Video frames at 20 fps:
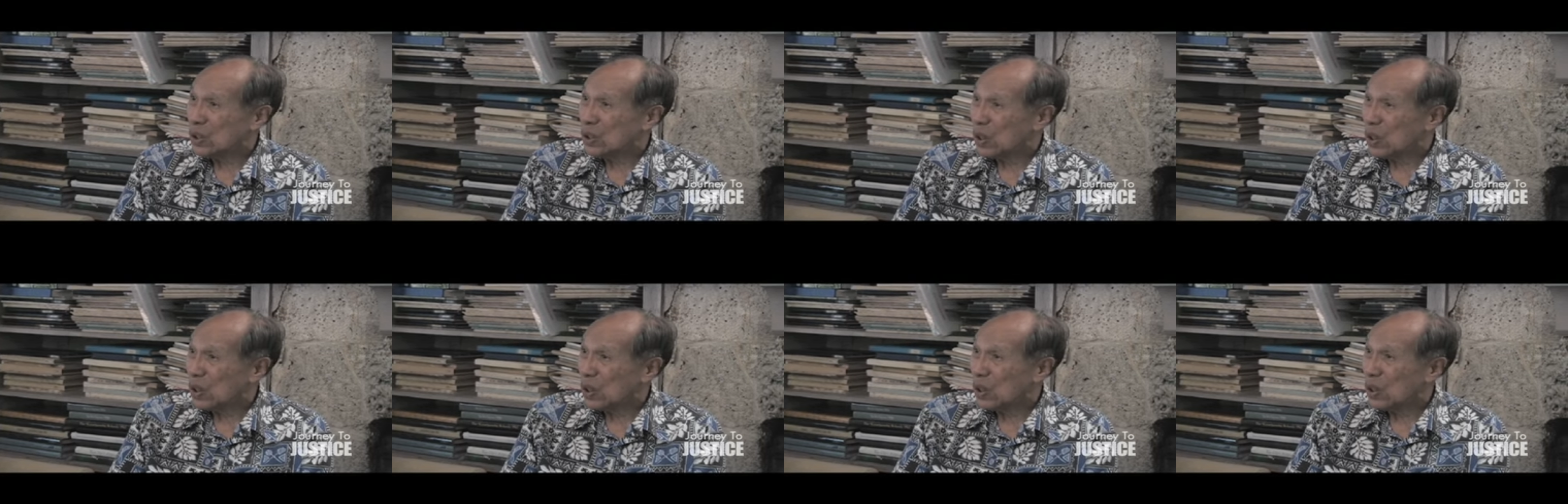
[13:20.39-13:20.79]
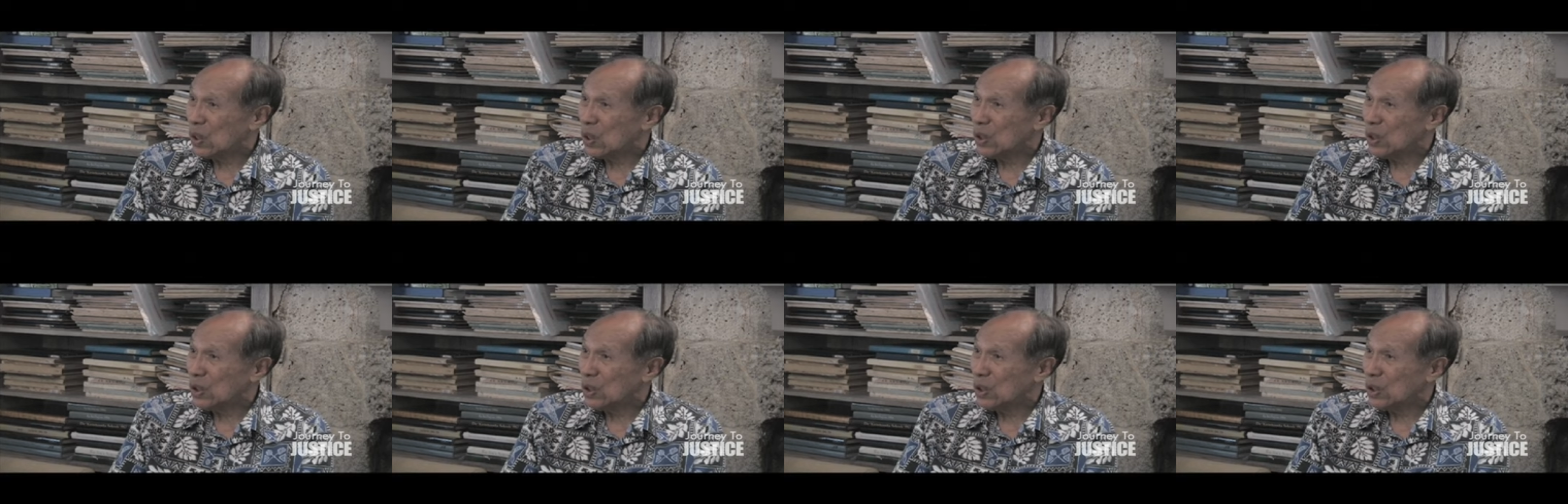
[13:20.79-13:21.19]

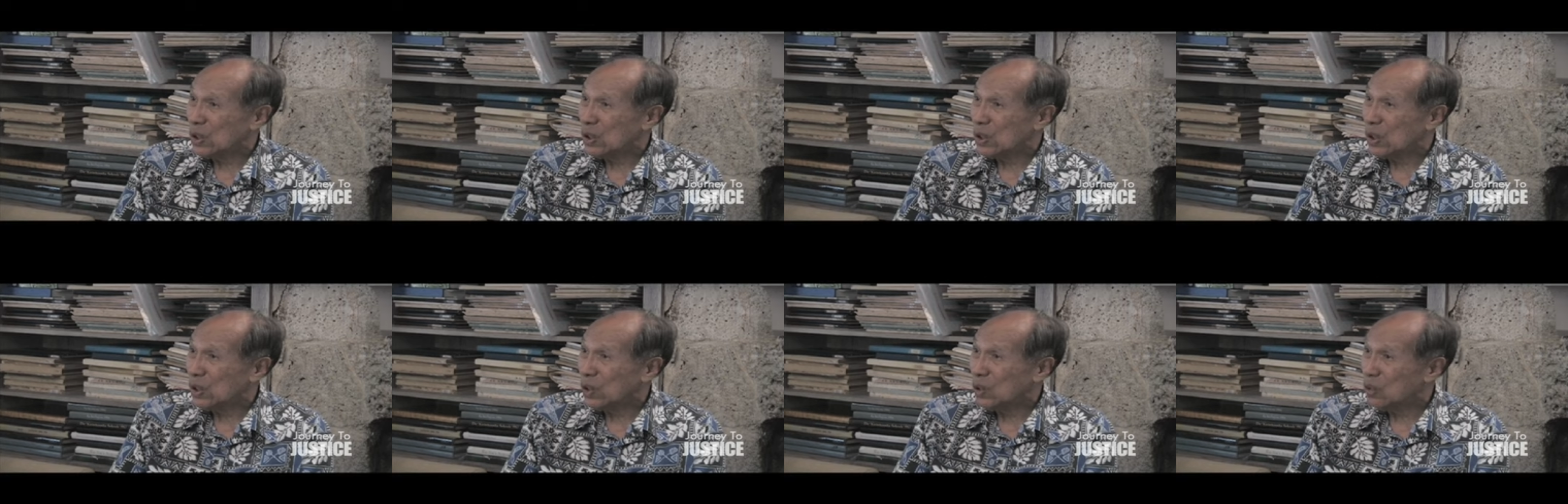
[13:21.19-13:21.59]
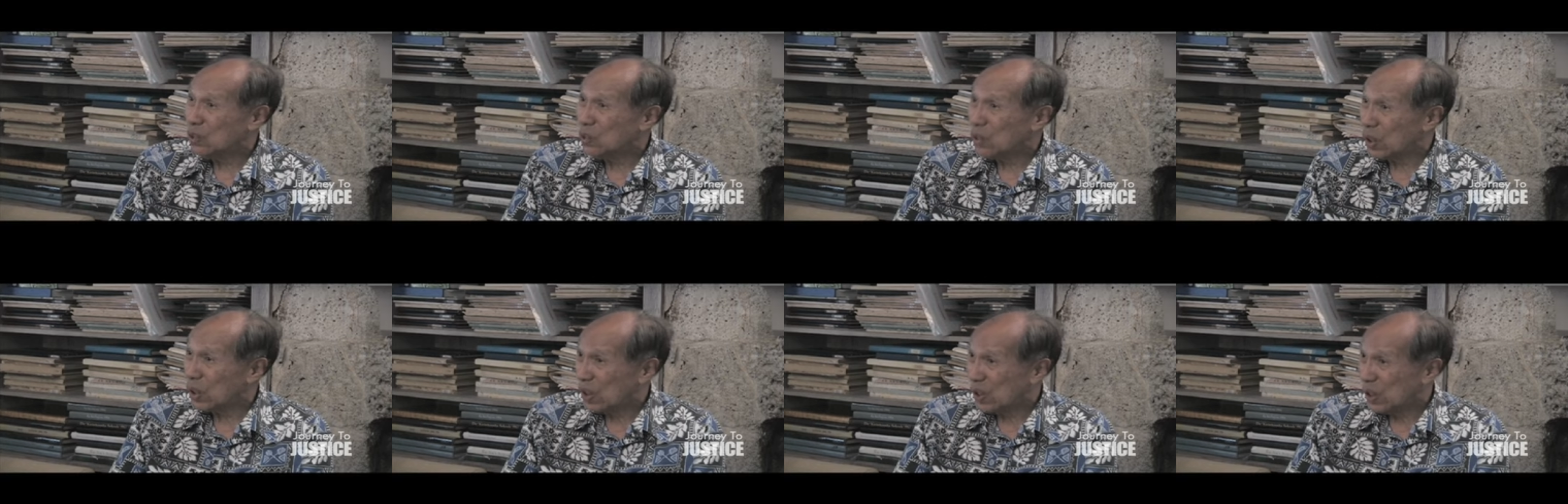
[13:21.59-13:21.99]
Saul
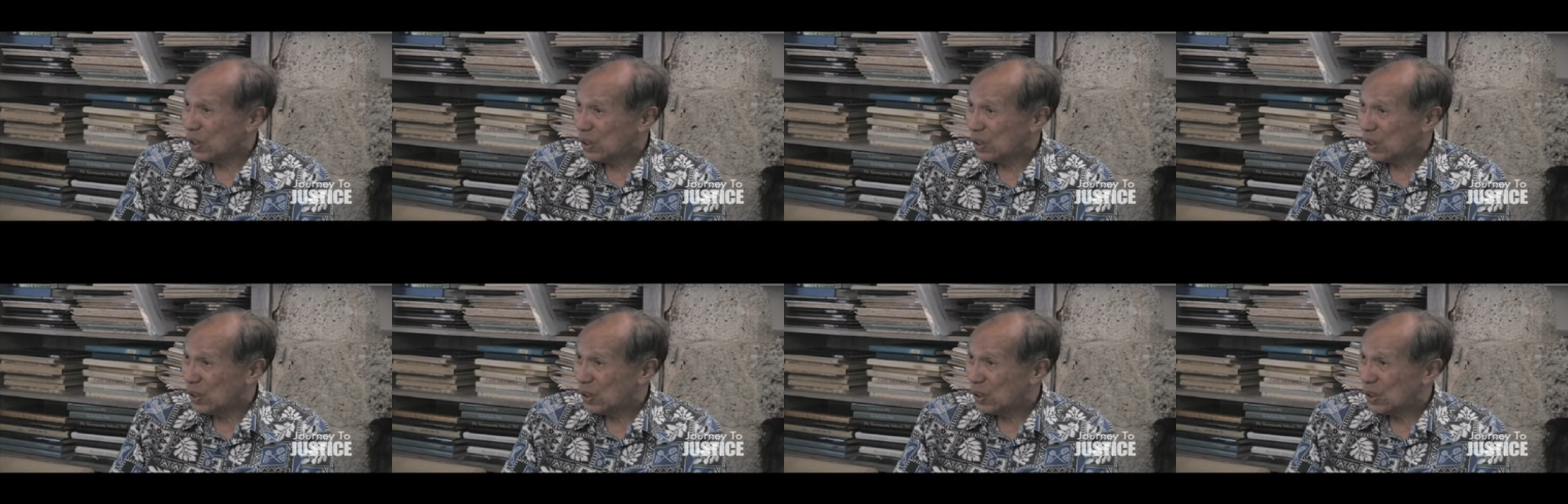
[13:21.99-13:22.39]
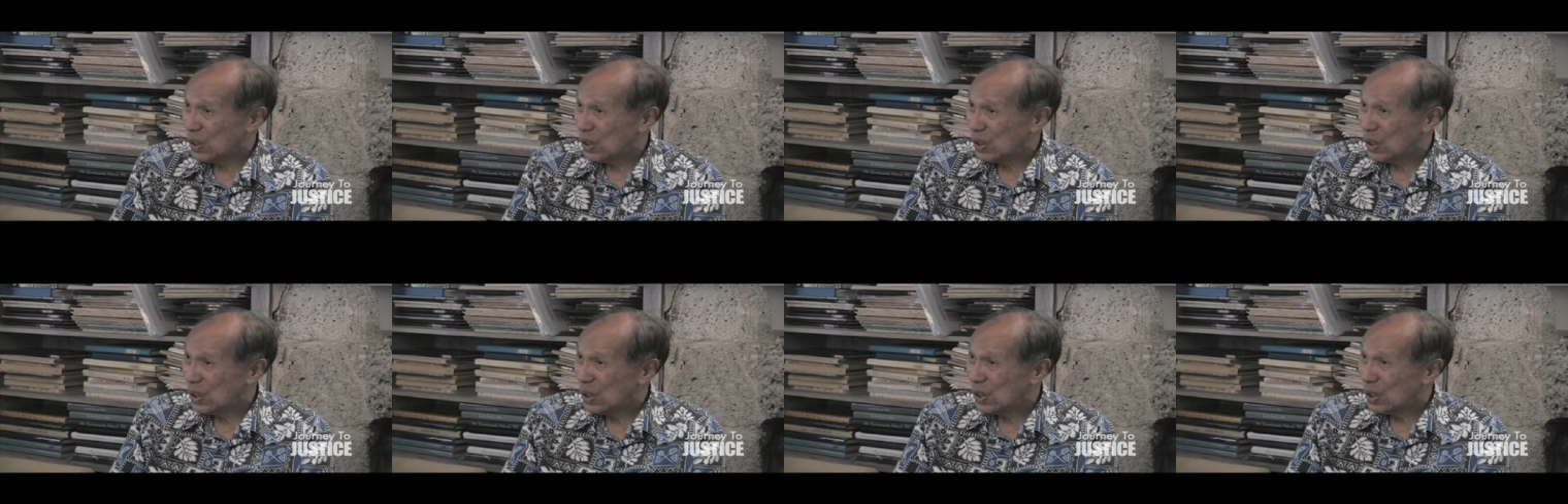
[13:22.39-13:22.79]
Naluwai.
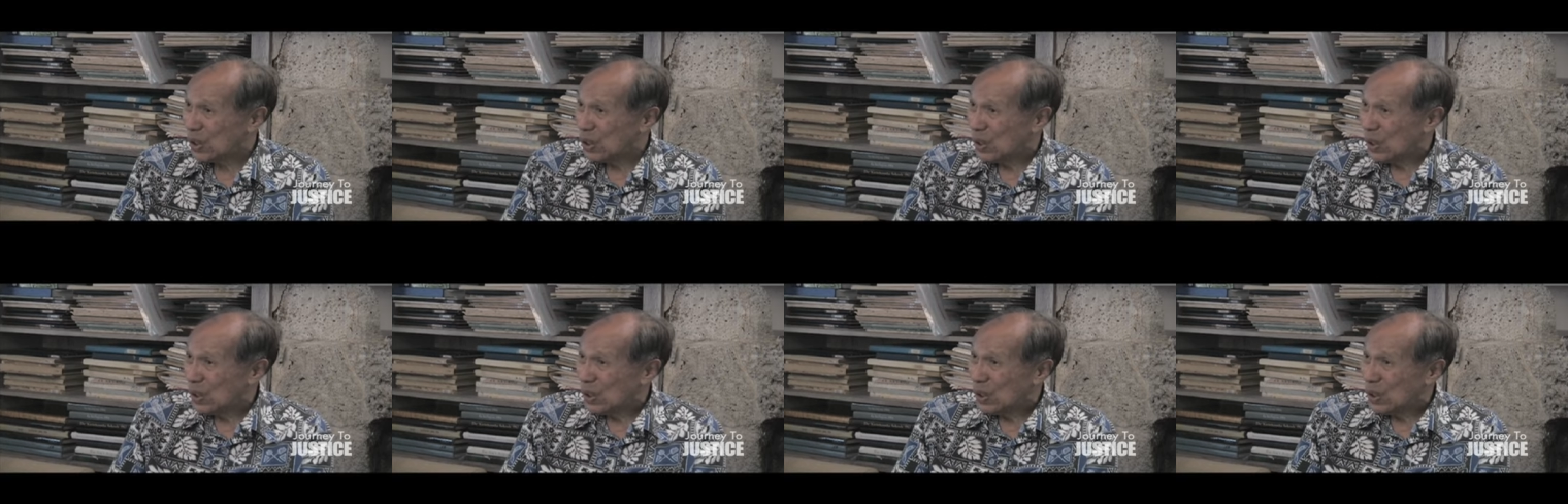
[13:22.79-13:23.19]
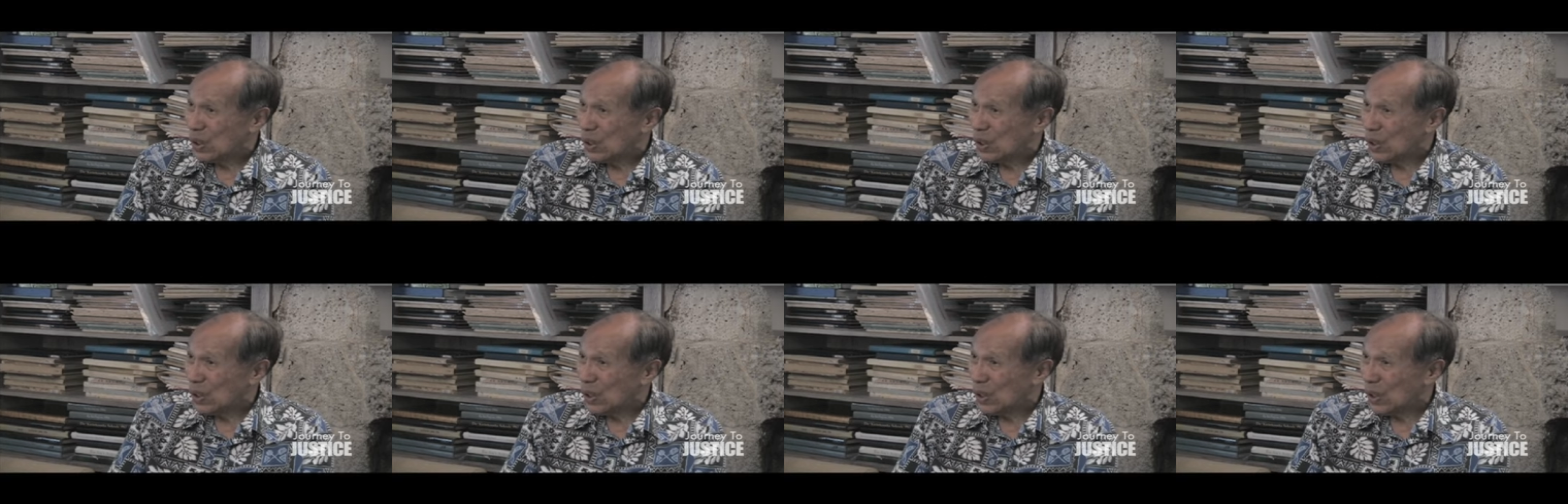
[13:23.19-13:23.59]

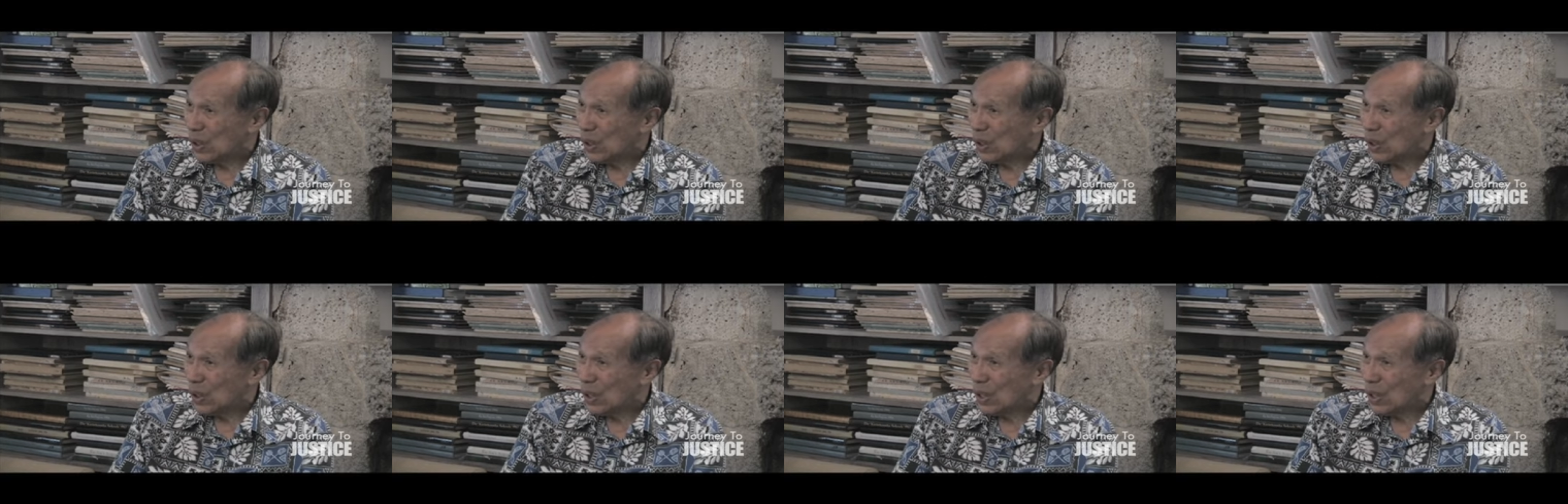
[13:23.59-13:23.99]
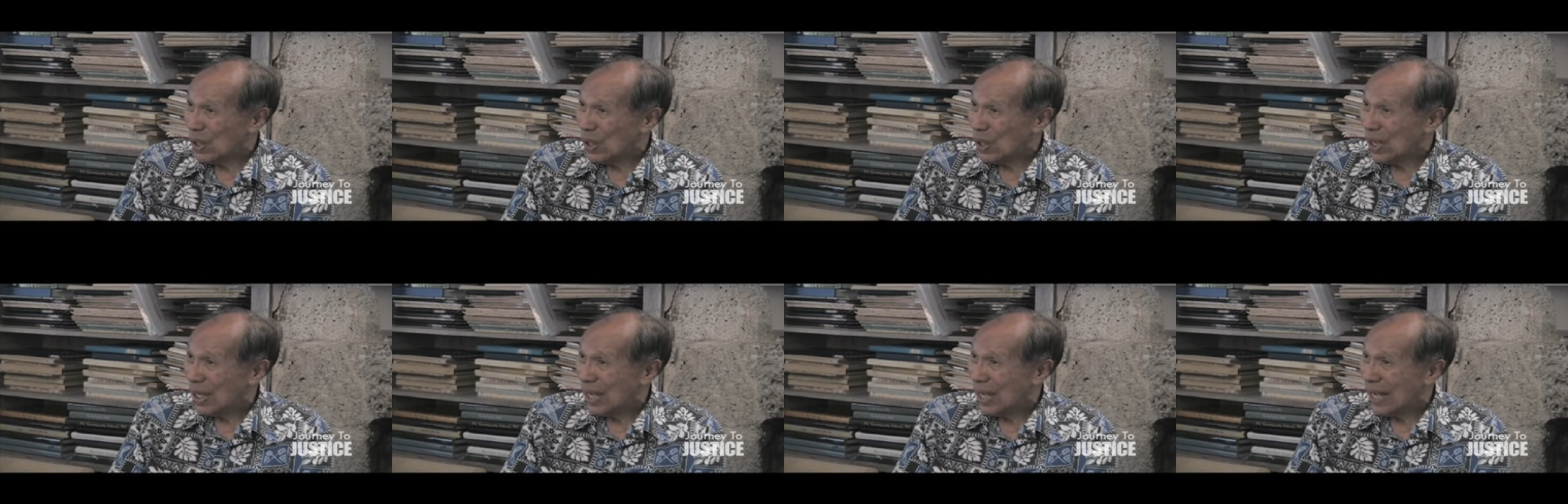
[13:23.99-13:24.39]

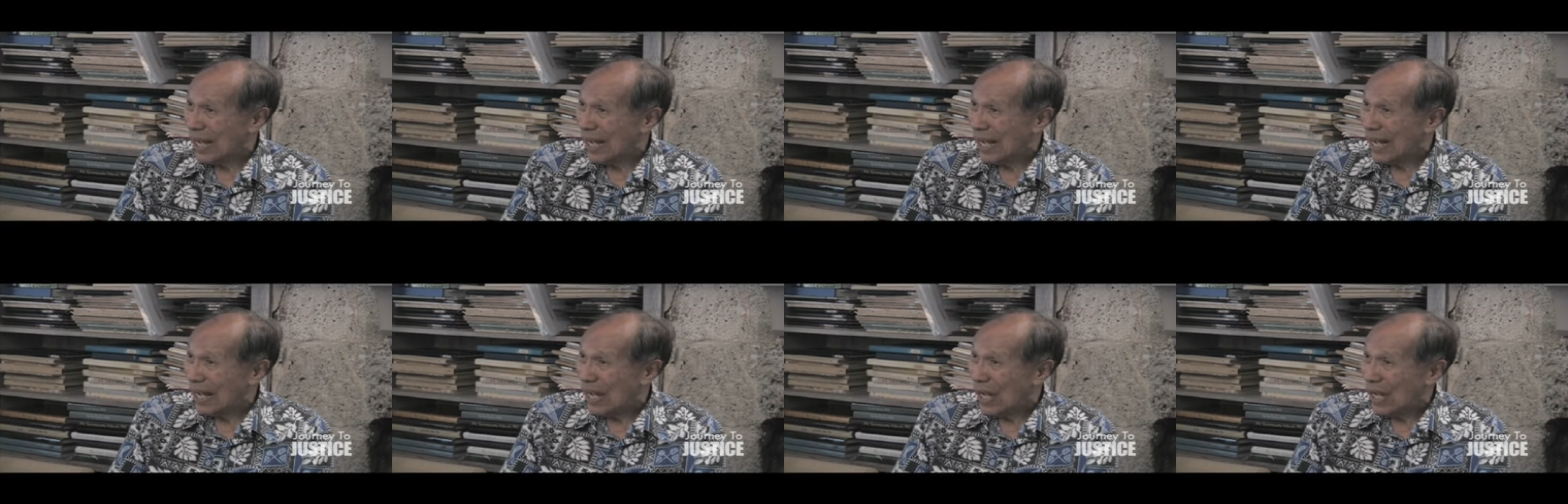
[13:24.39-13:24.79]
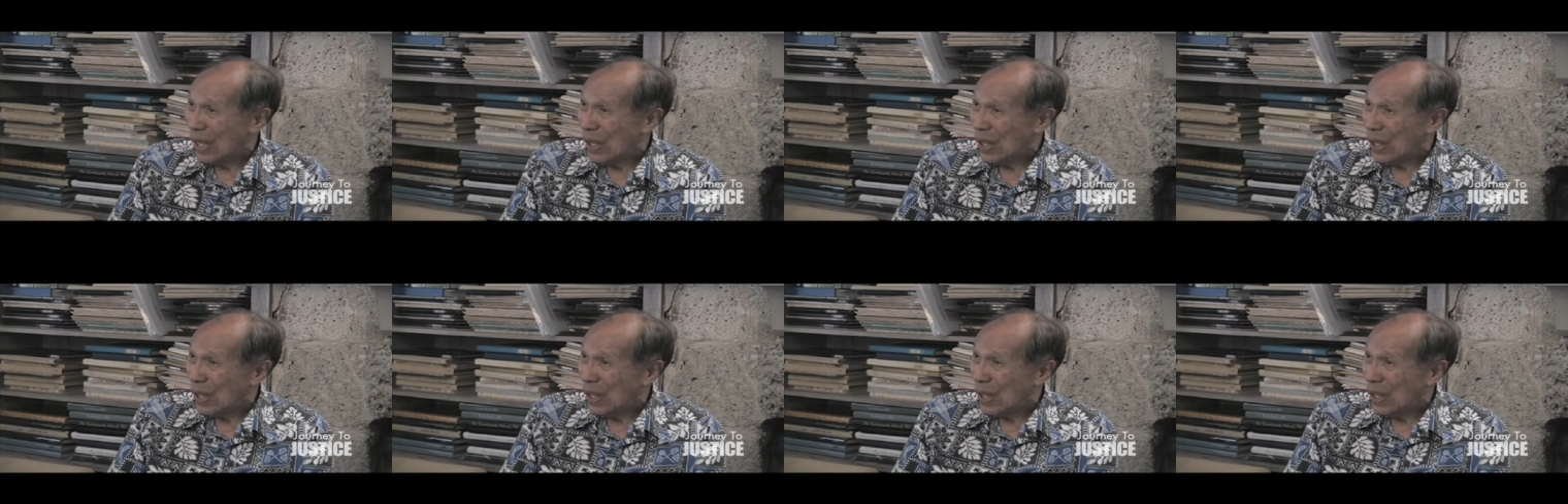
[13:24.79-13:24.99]
Oh, okay.